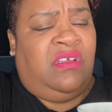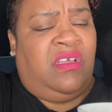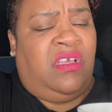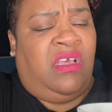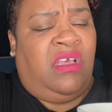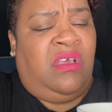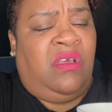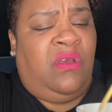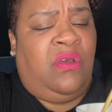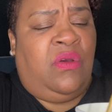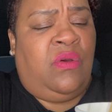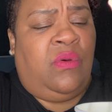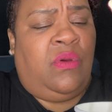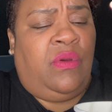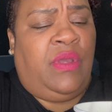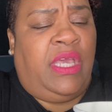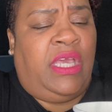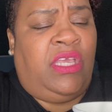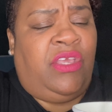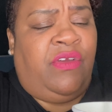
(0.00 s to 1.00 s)
oh,
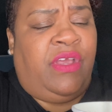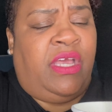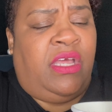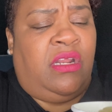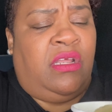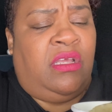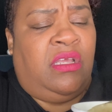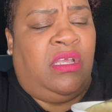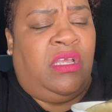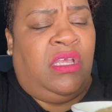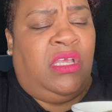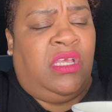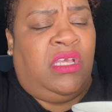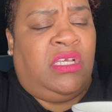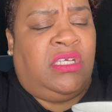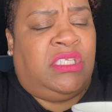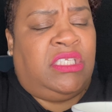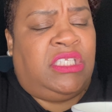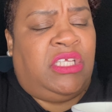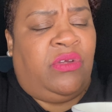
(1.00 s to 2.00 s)
okay. You gotta.
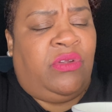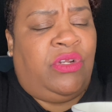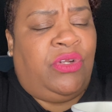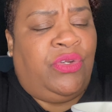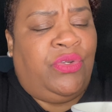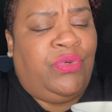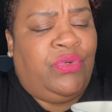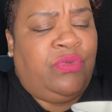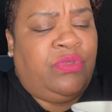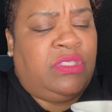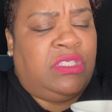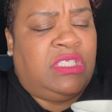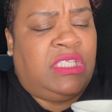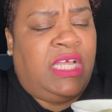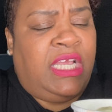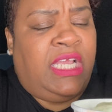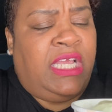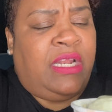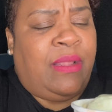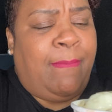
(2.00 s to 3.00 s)
So the noodles is
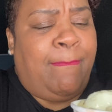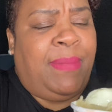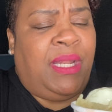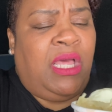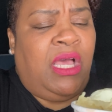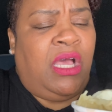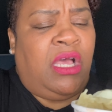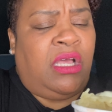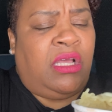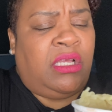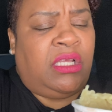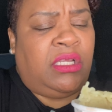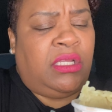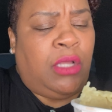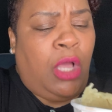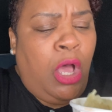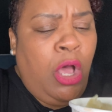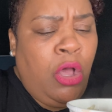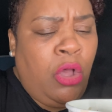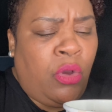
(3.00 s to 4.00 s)
like in a block.
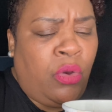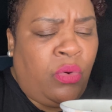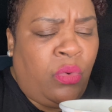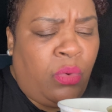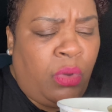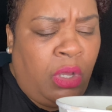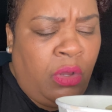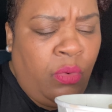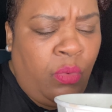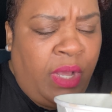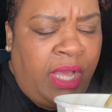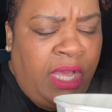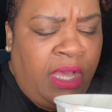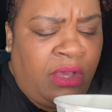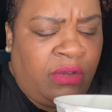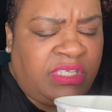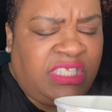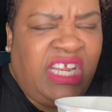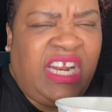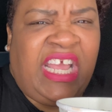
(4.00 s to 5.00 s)
Oh, oh wow.
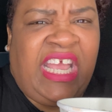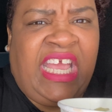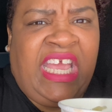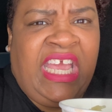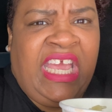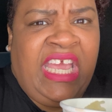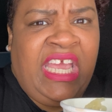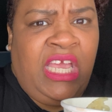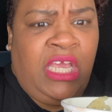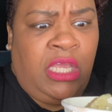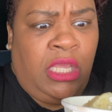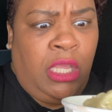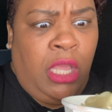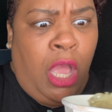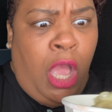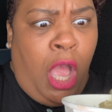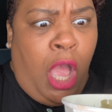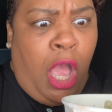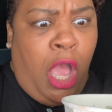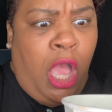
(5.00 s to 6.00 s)
Is that an egg?
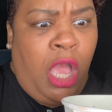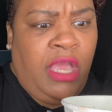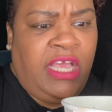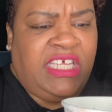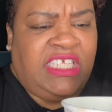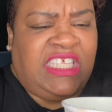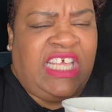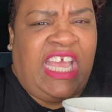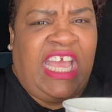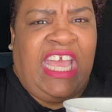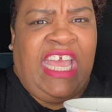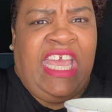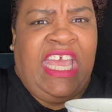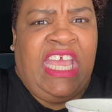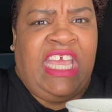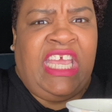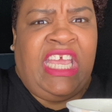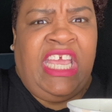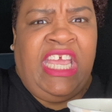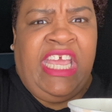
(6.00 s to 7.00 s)
It's an egg
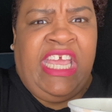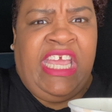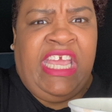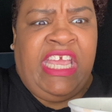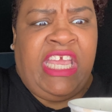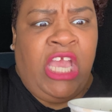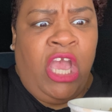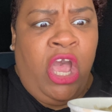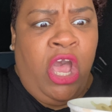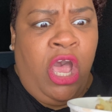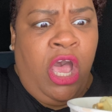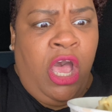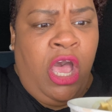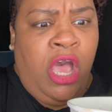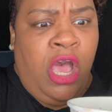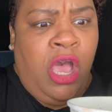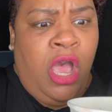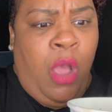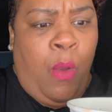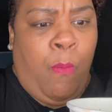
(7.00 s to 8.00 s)
in here,
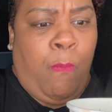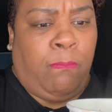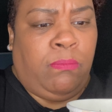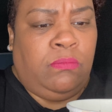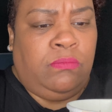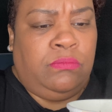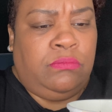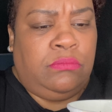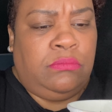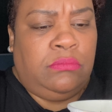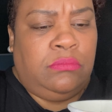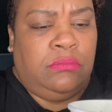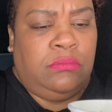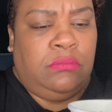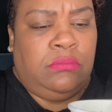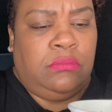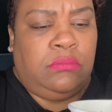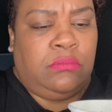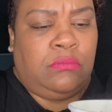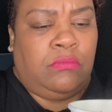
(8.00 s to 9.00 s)
y'all.
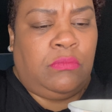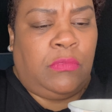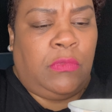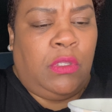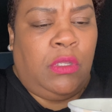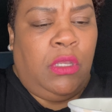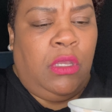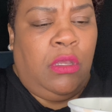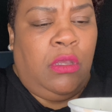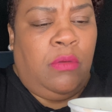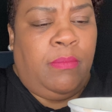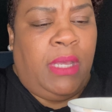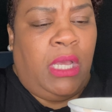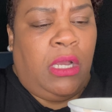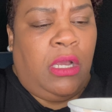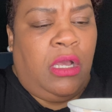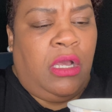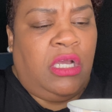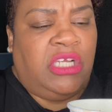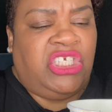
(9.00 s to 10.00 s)
my
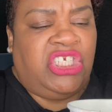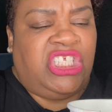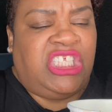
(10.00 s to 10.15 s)
gosh, it's